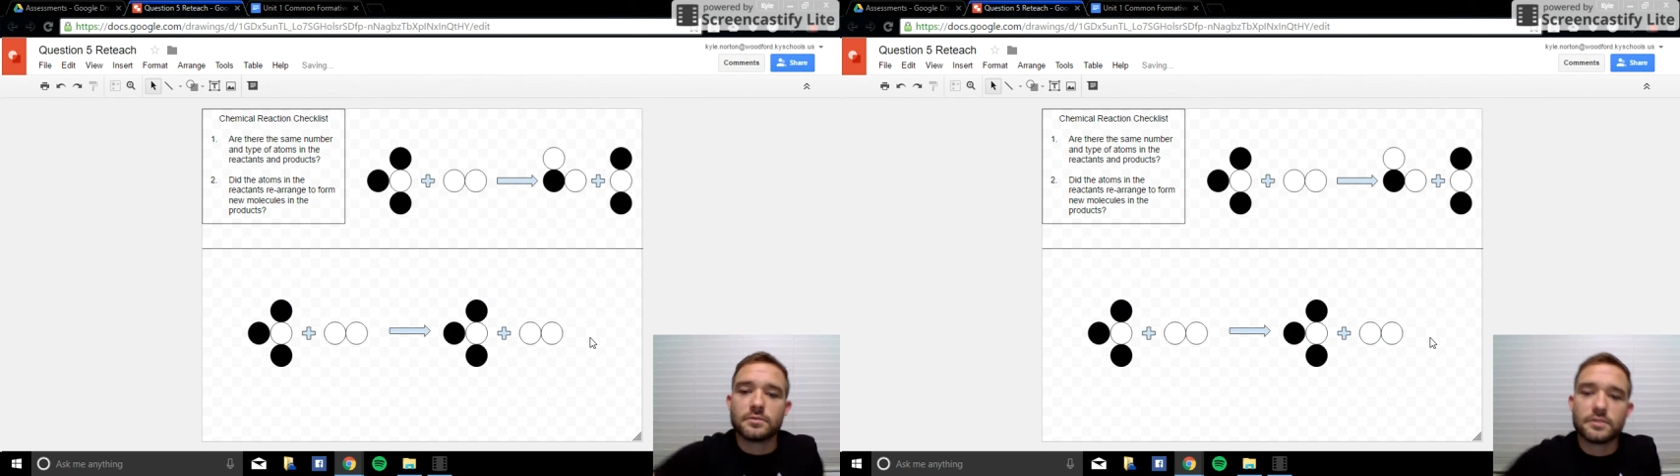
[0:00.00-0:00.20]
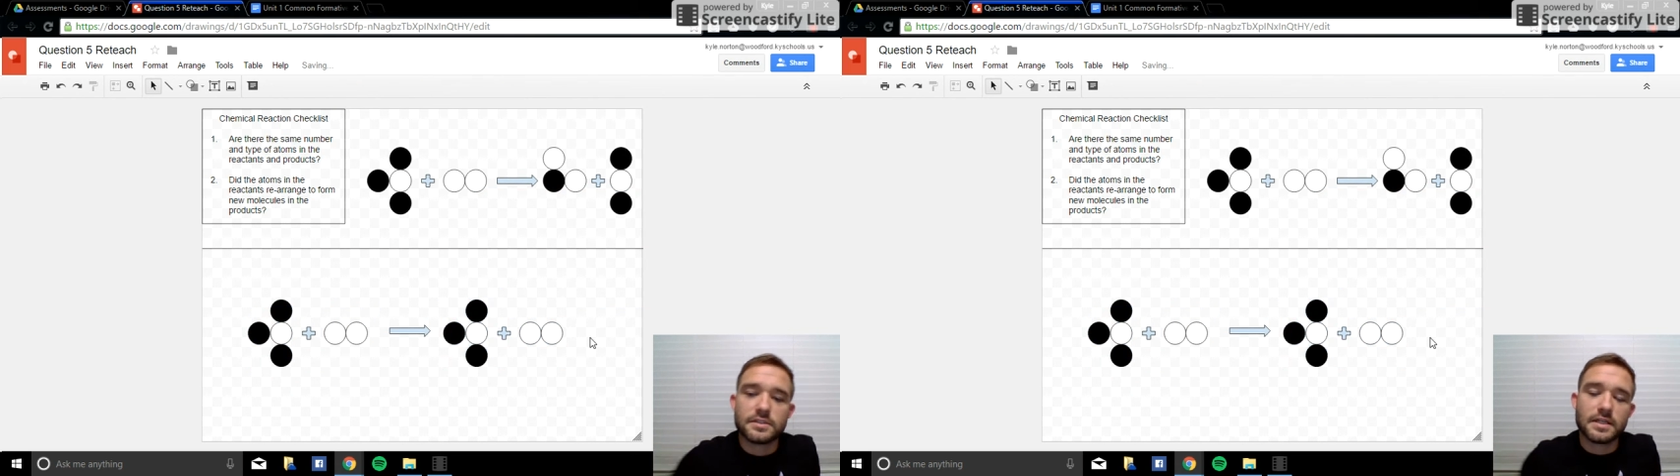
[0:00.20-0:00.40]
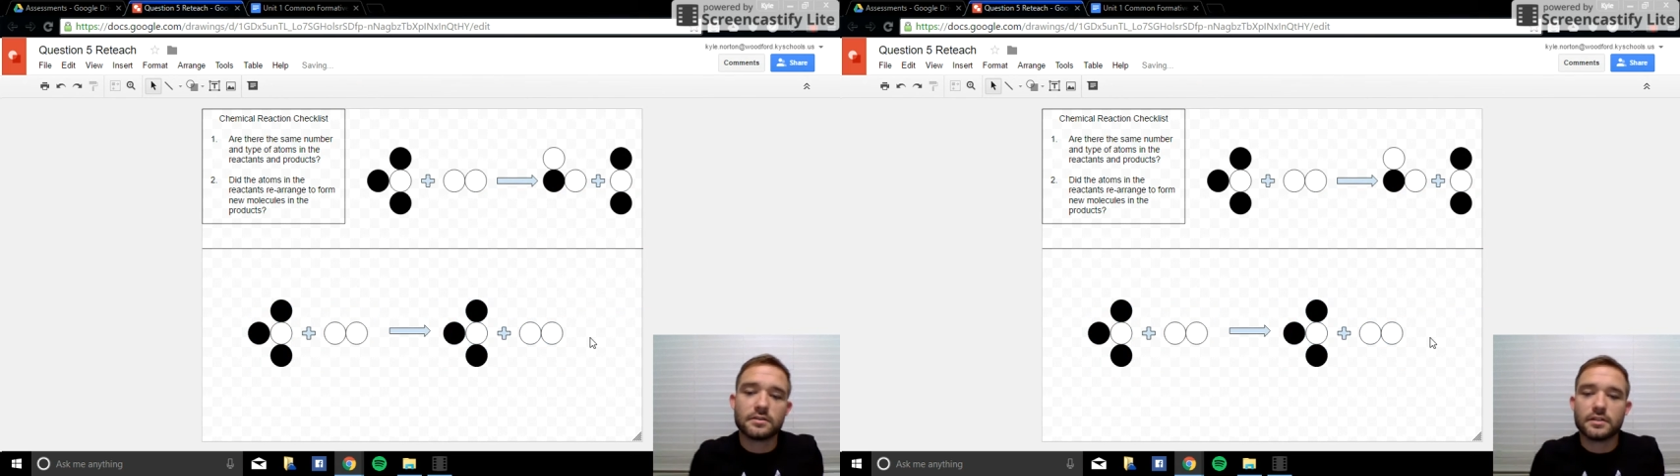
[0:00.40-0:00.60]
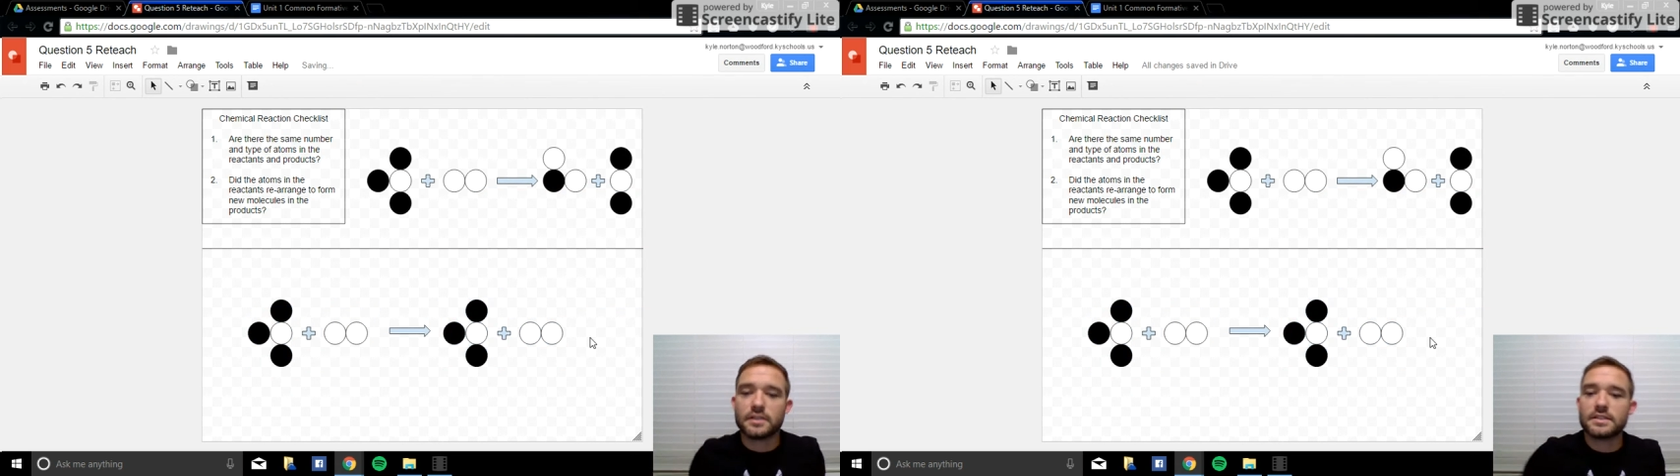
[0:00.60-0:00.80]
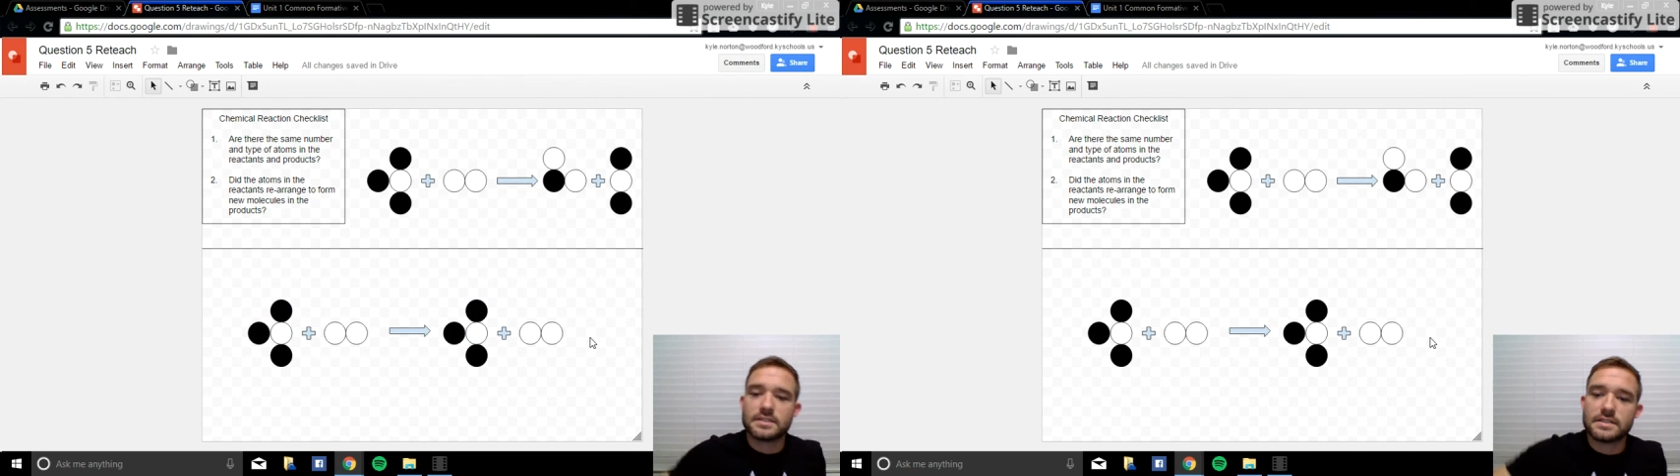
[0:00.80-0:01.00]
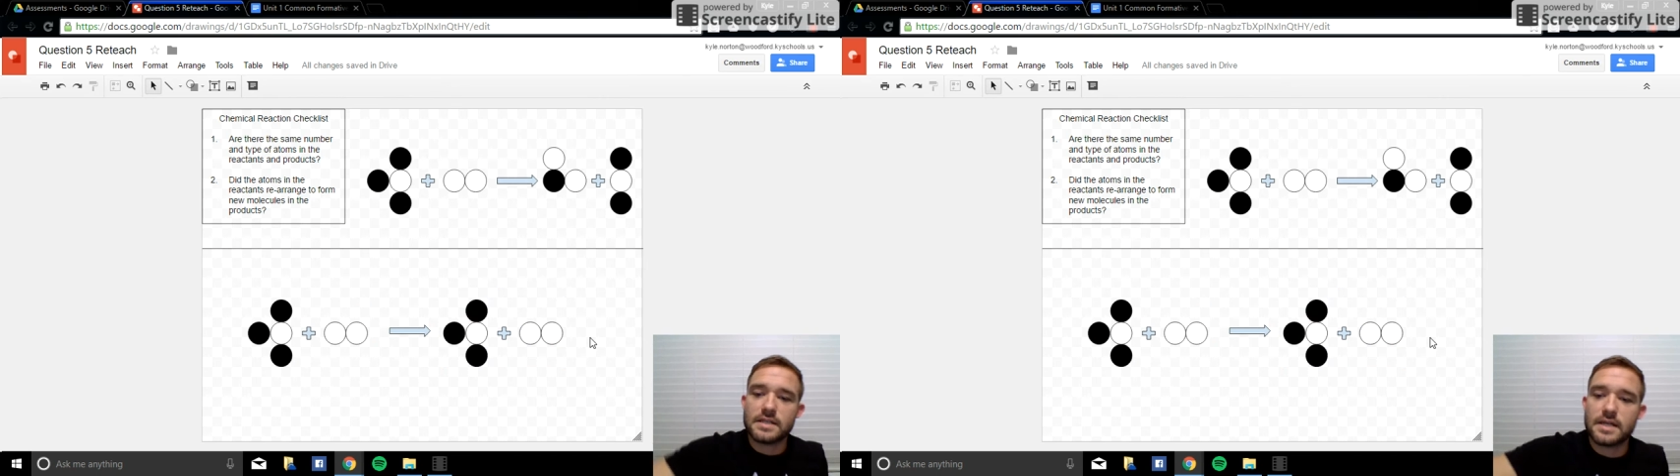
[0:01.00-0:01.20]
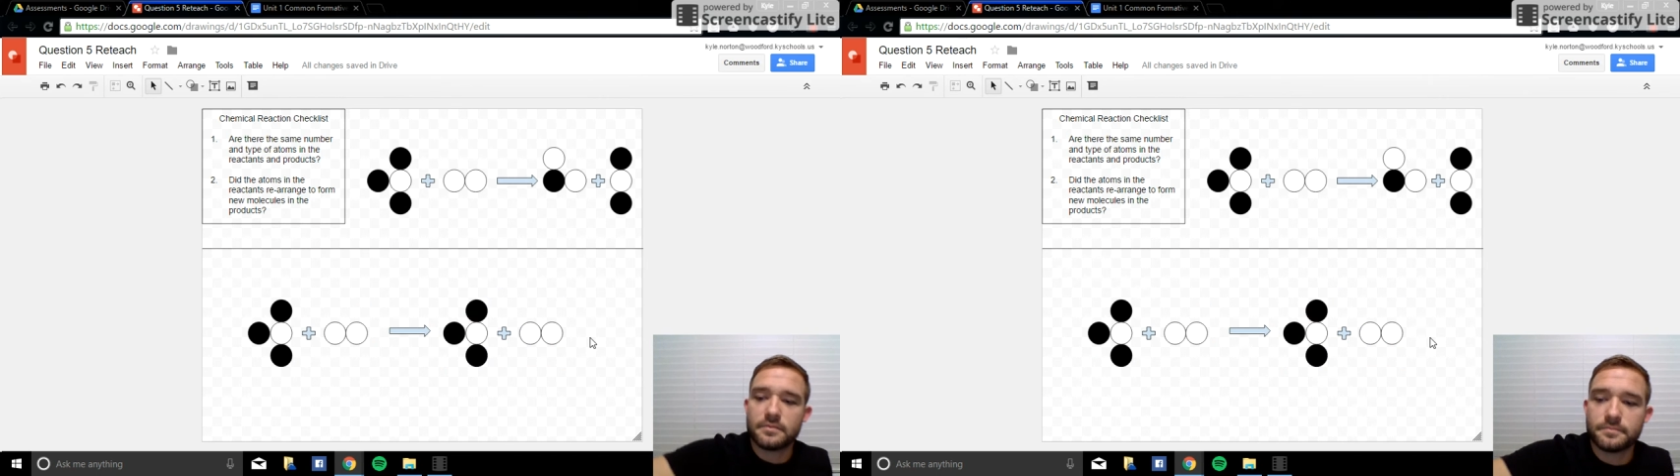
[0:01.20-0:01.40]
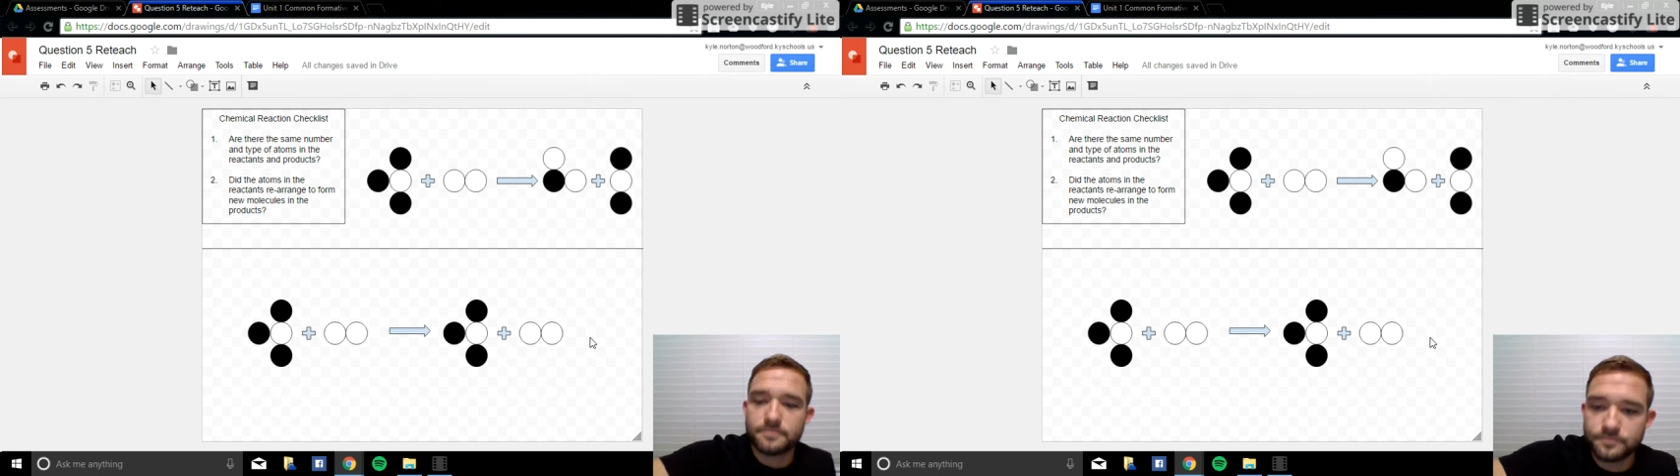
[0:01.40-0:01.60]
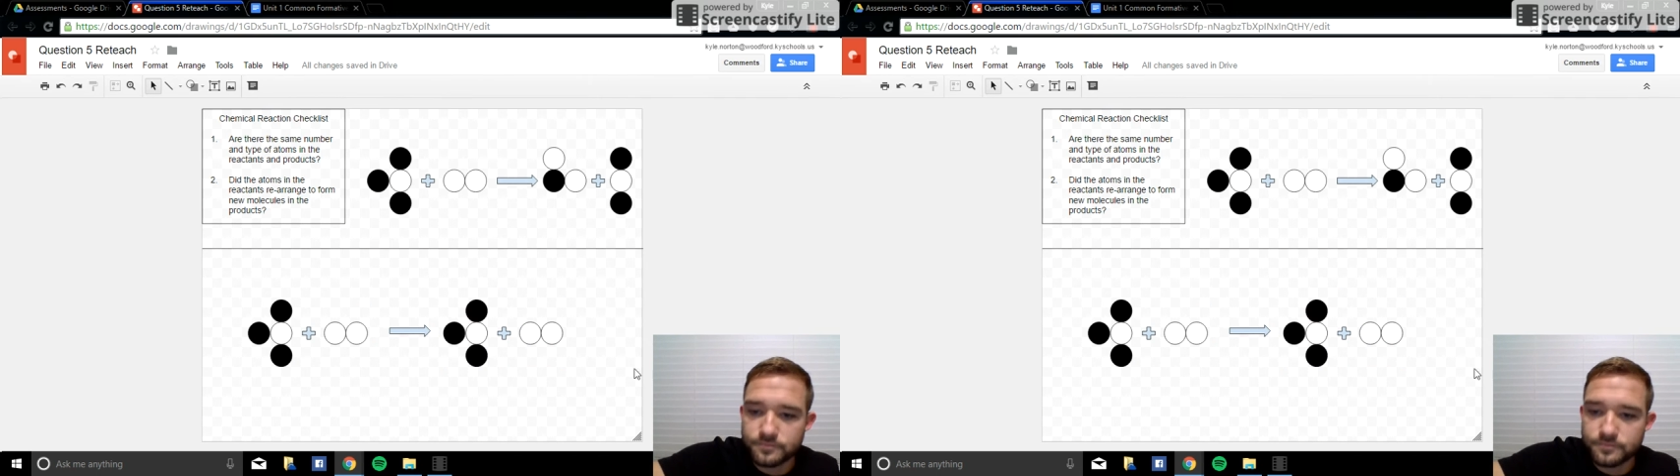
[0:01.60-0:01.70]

We'll take a look at this now.